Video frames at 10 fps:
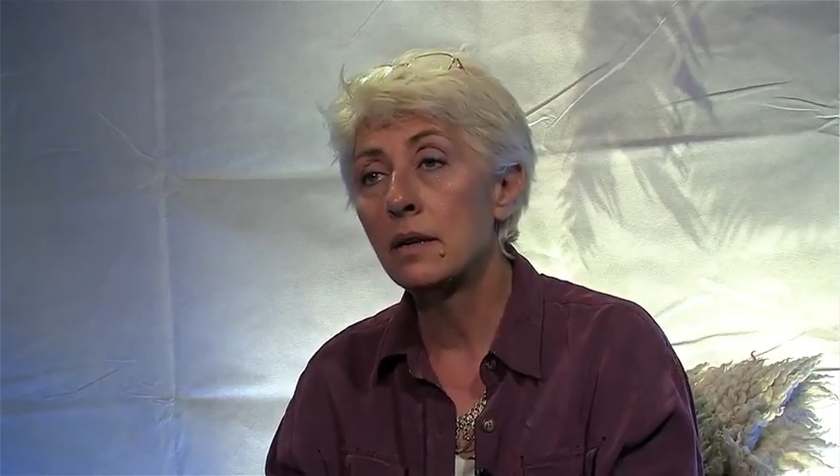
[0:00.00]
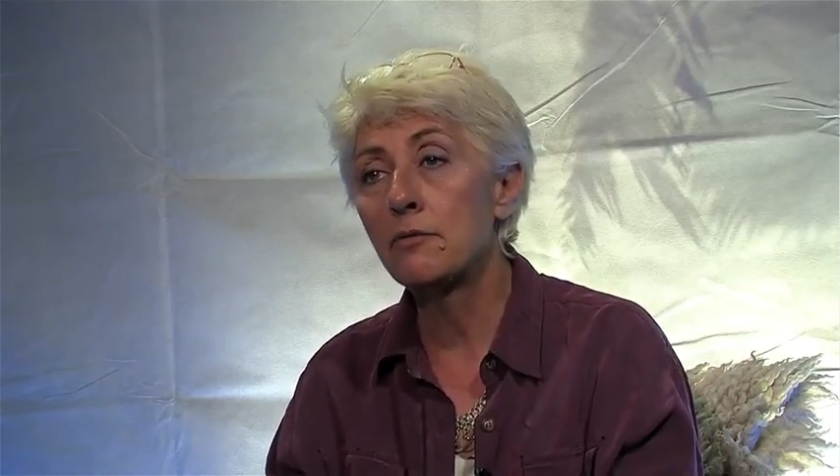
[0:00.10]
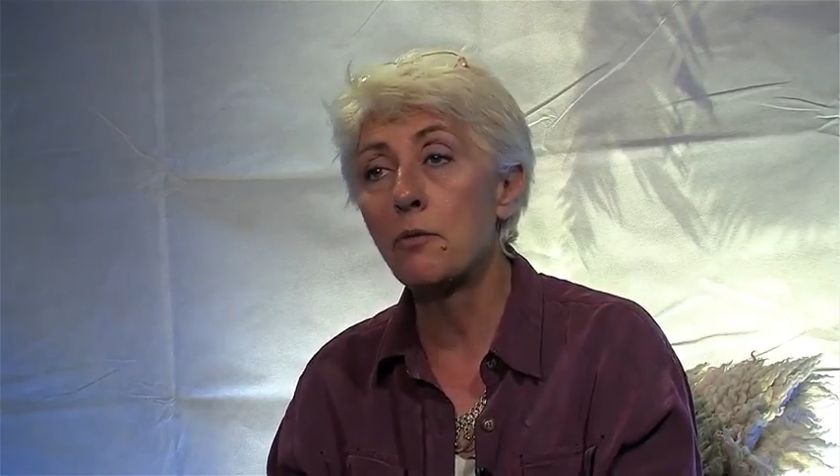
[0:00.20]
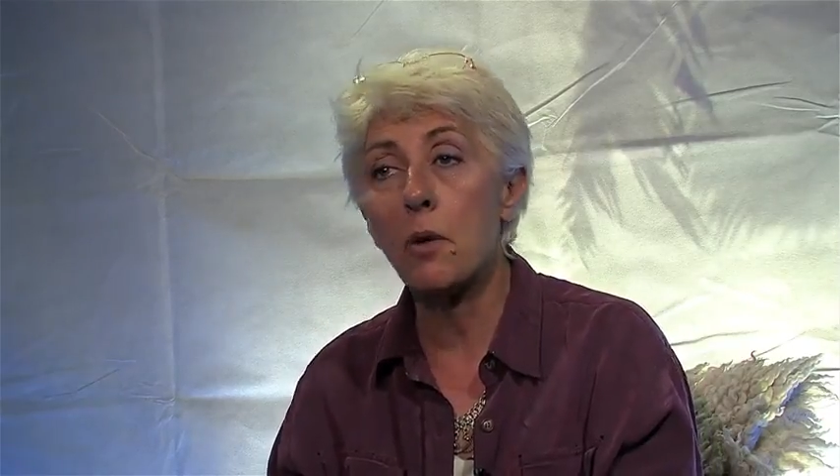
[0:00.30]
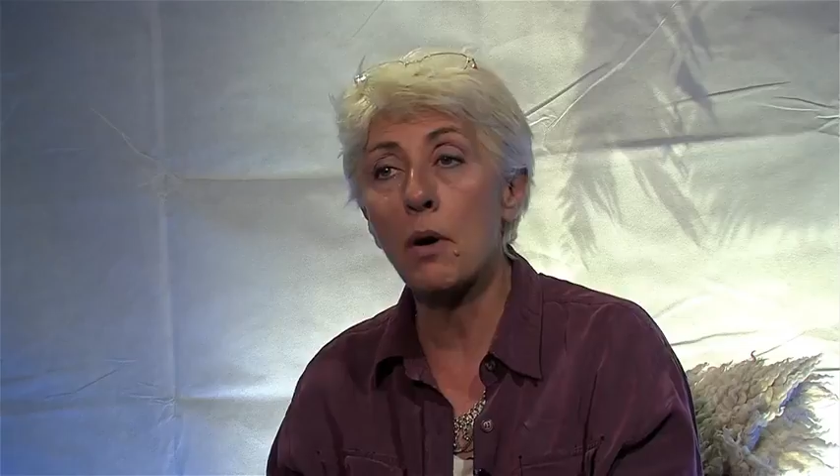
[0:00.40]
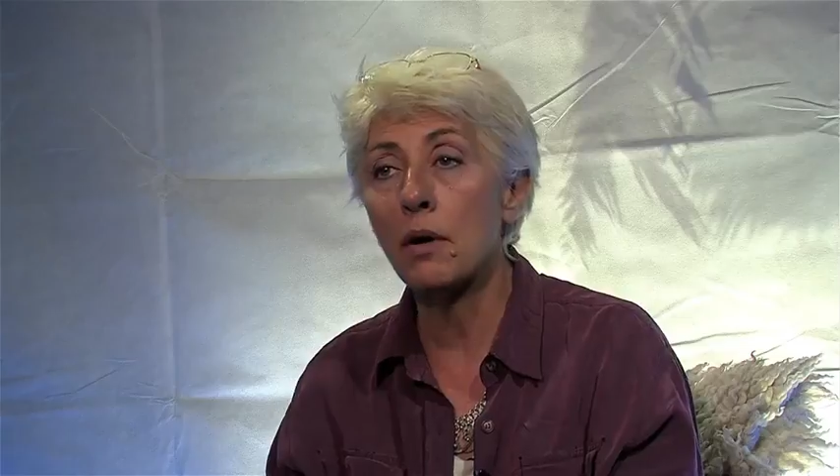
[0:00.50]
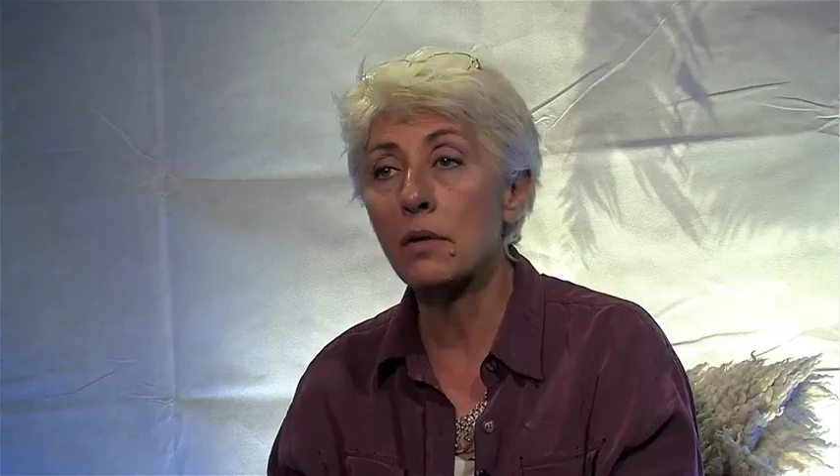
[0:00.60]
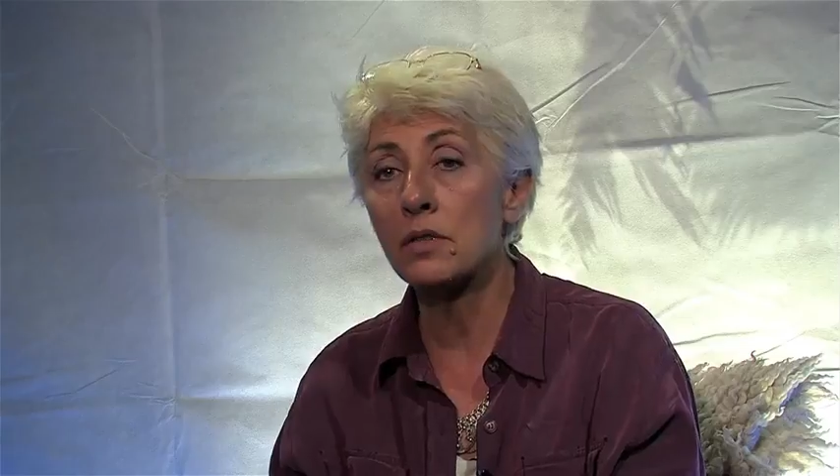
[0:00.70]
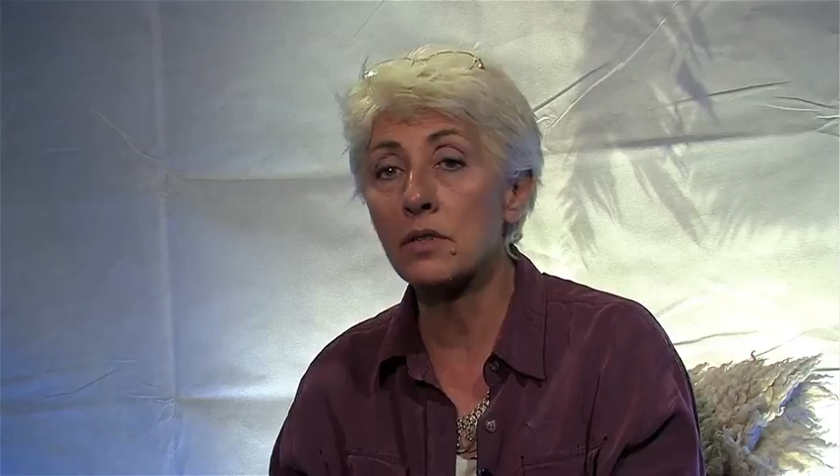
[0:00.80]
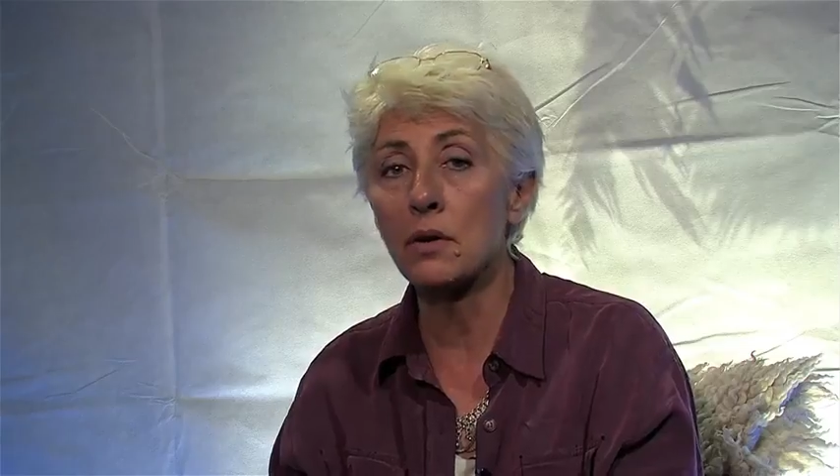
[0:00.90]

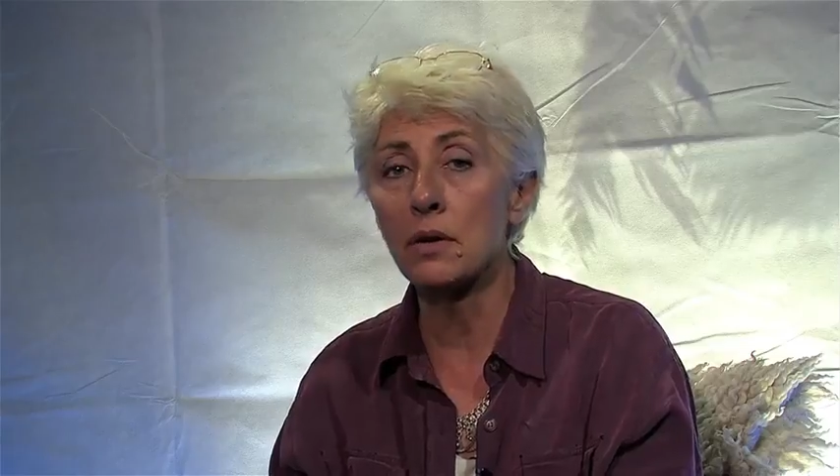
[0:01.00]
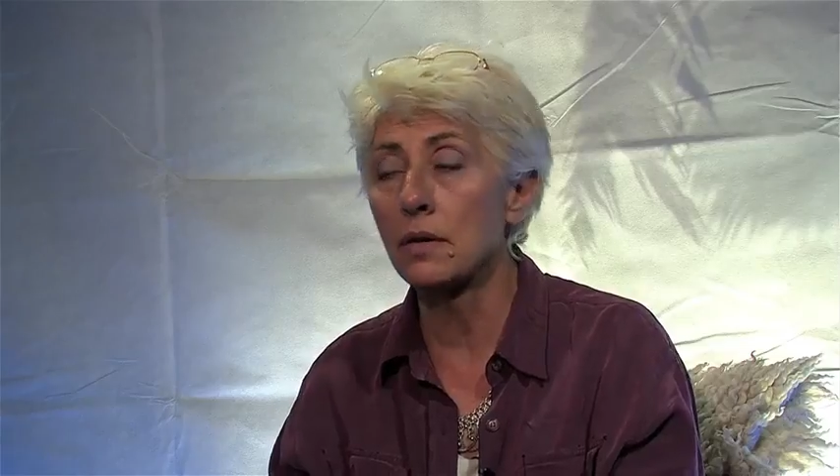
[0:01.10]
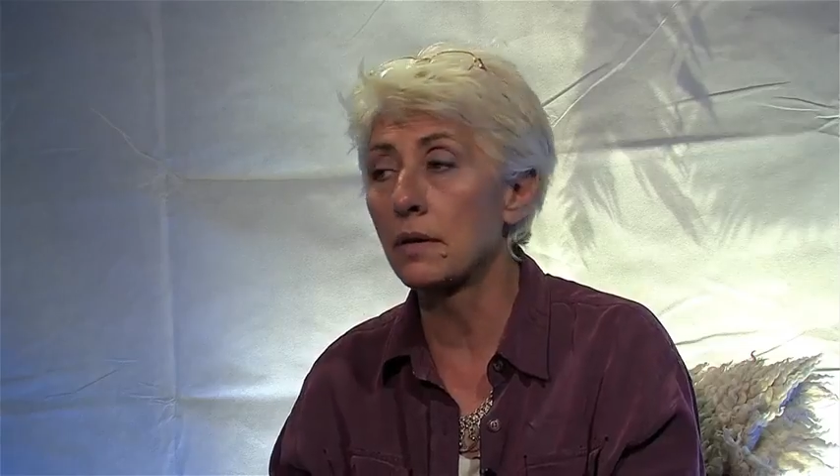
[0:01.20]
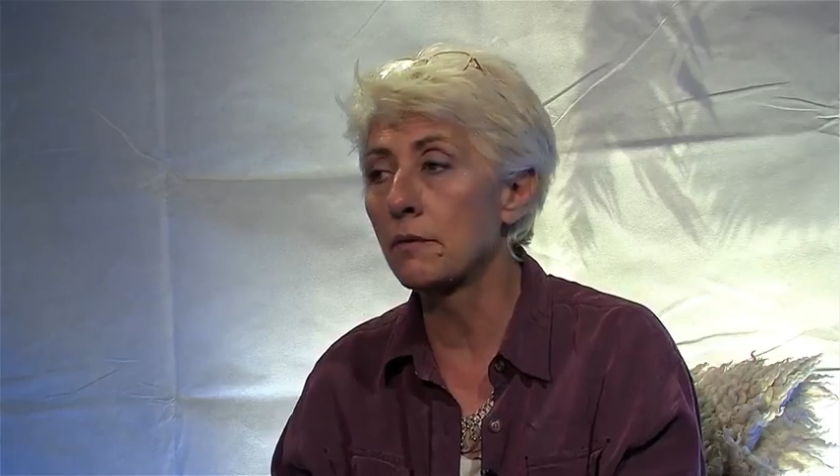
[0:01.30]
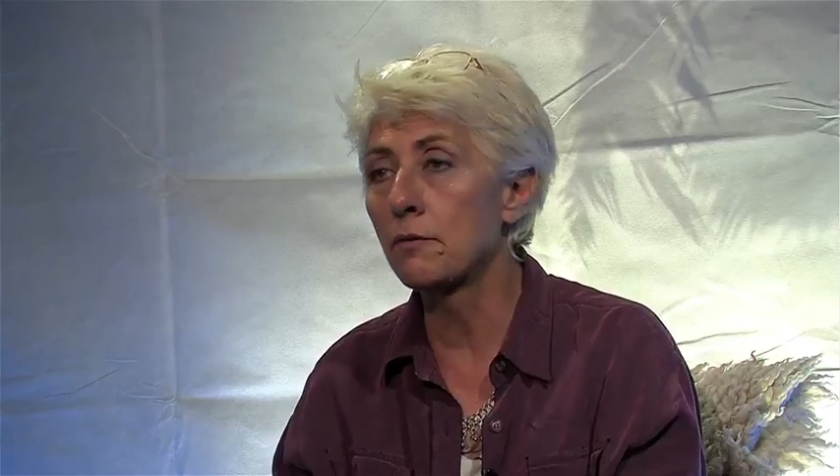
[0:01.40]
for CERN,